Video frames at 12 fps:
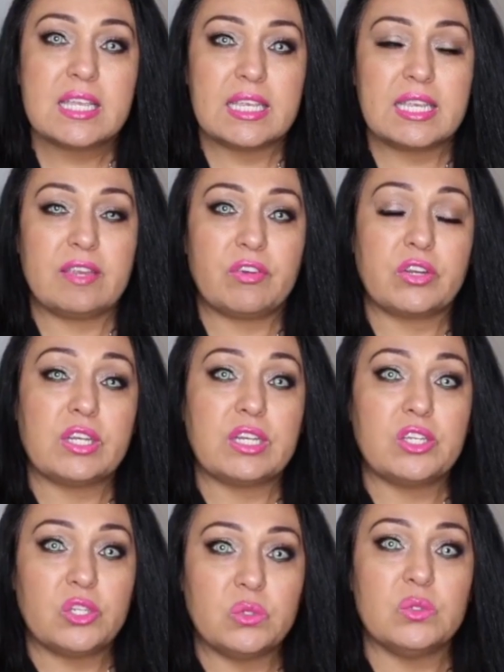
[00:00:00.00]
if you're gonna
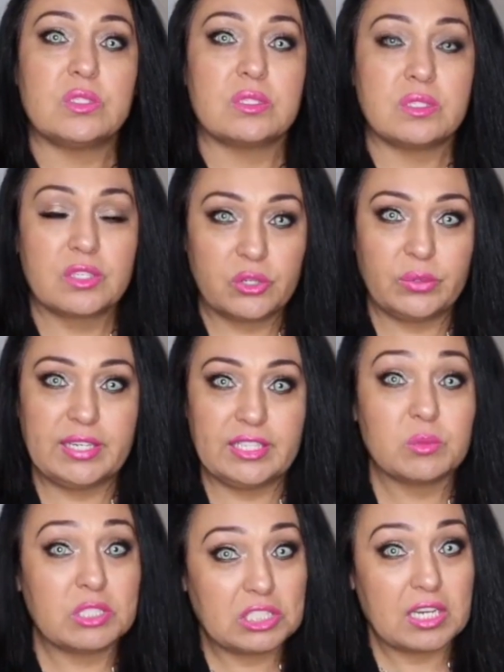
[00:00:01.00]
use the greens,
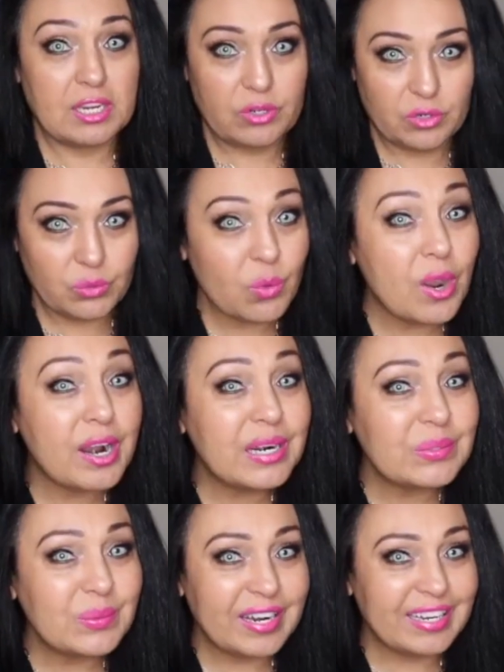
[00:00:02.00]
which I know you are,
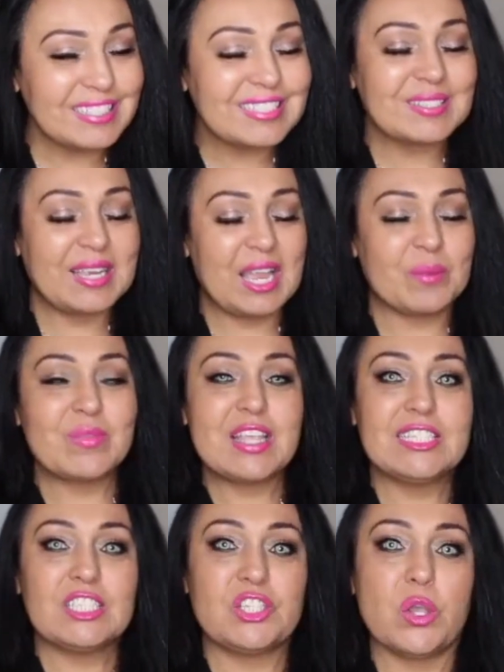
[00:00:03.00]
right? Okay,
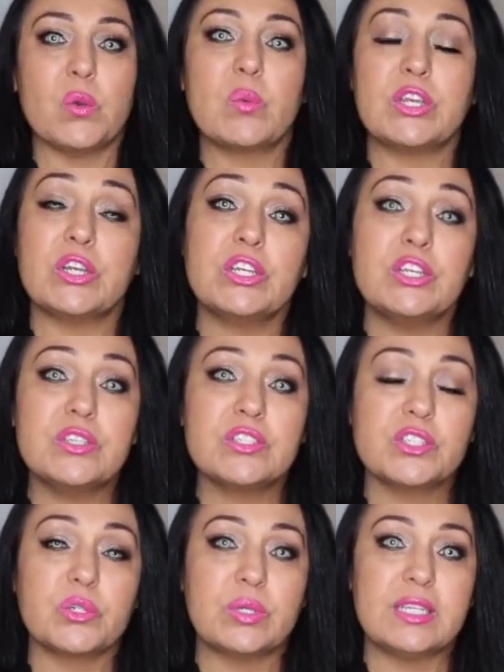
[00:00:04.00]
so when you're gonna use
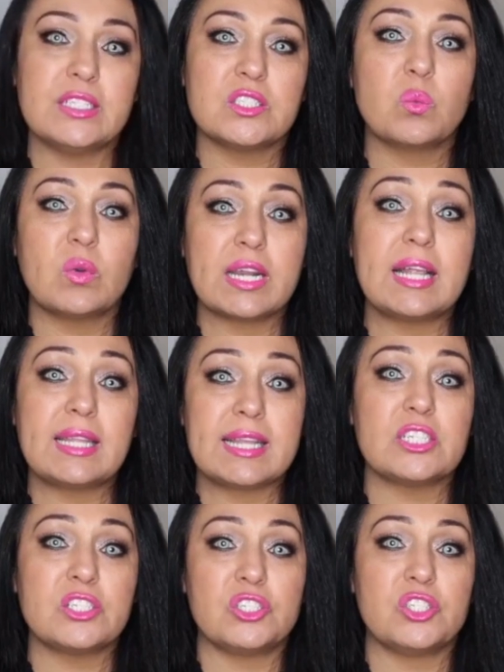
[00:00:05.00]
the greens, what I
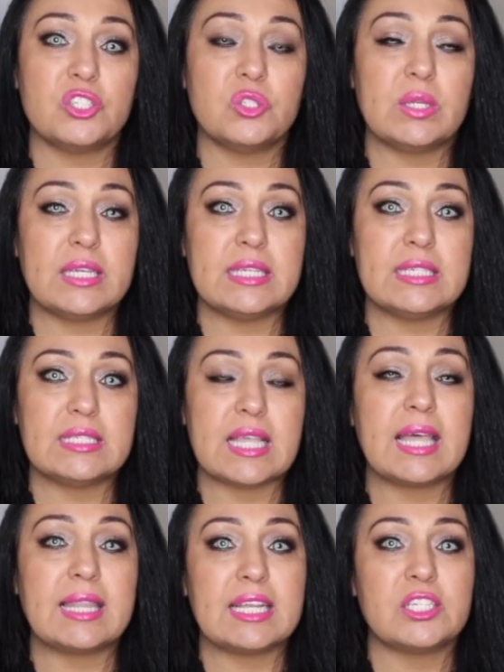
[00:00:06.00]
like to do is
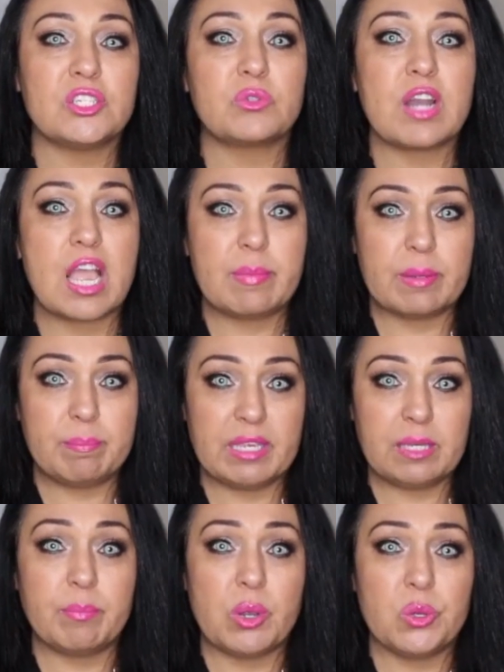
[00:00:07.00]
I like to grab a
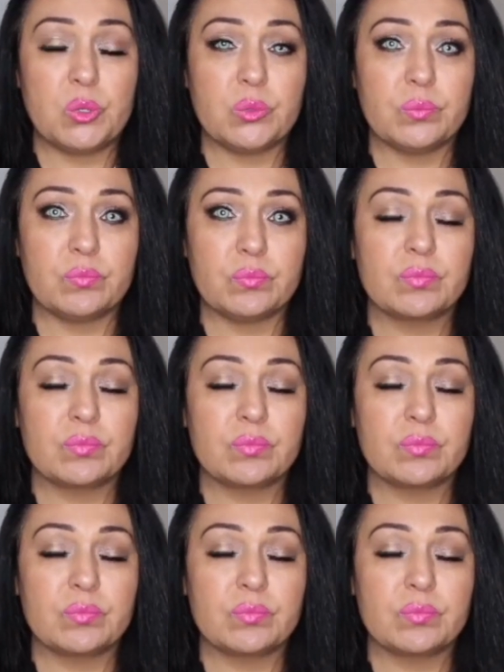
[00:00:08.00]
big bowl,